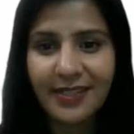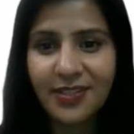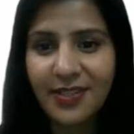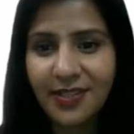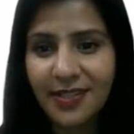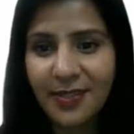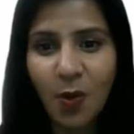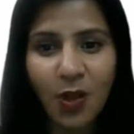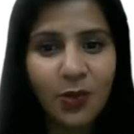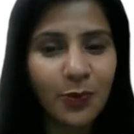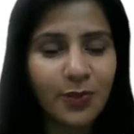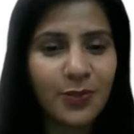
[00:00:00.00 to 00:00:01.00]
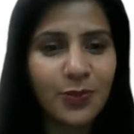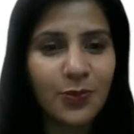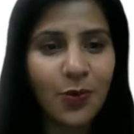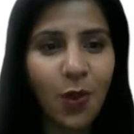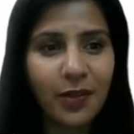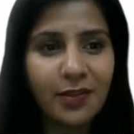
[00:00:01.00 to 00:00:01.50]
just a small notice to
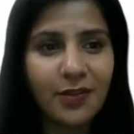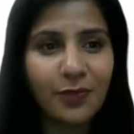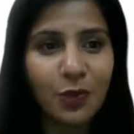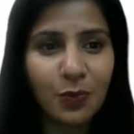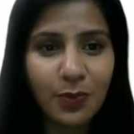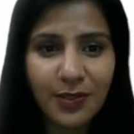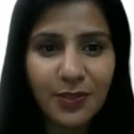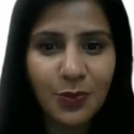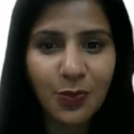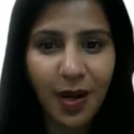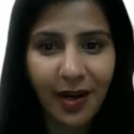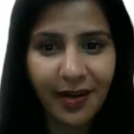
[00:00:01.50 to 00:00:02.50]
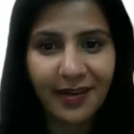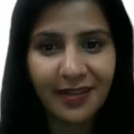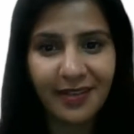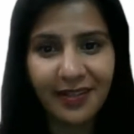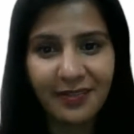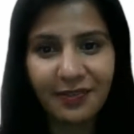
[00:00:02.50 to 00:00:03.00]
all the viewers who
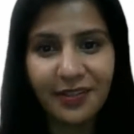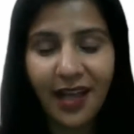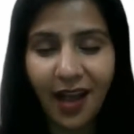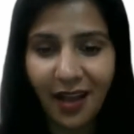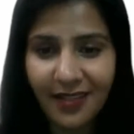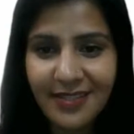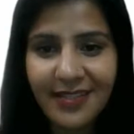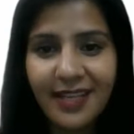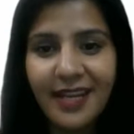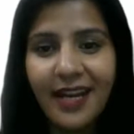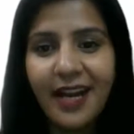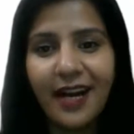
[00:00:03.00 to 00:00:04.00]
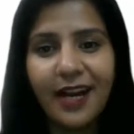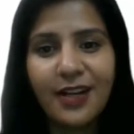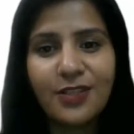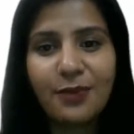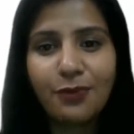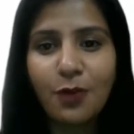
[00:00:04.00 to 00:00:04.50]
are with us.
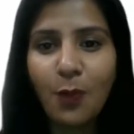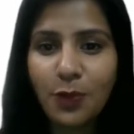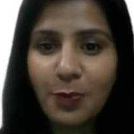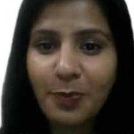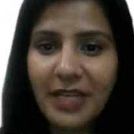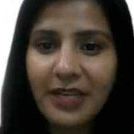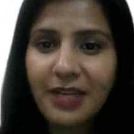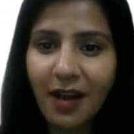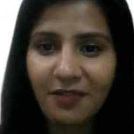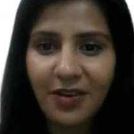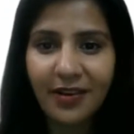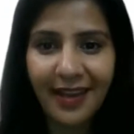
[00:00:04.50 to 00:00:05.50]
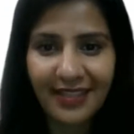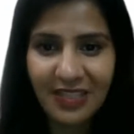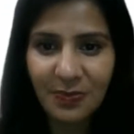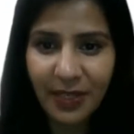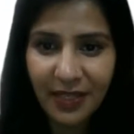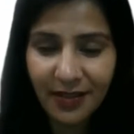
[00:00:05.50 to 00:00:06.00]
So if you want to be our guest
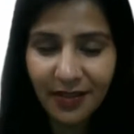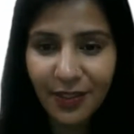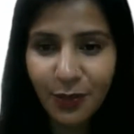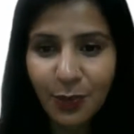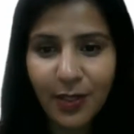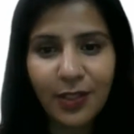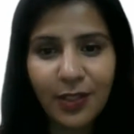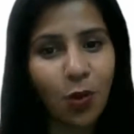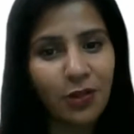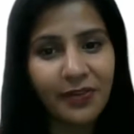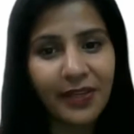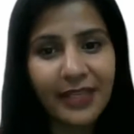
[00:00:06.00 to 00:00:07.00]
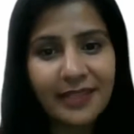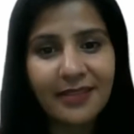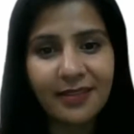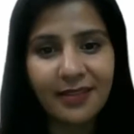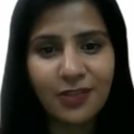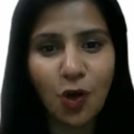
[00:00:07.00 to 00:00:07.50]
speaker, you can always
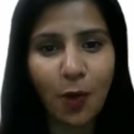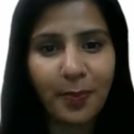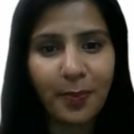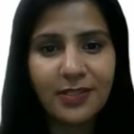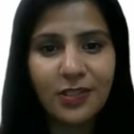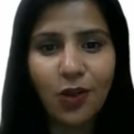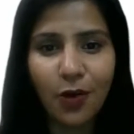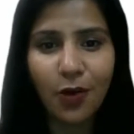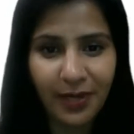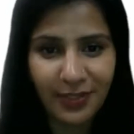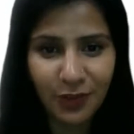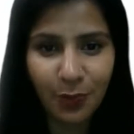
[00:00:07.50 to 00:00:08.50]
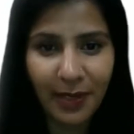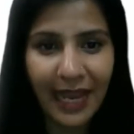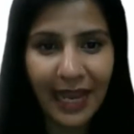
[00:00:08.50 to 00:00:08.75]
drop us your resume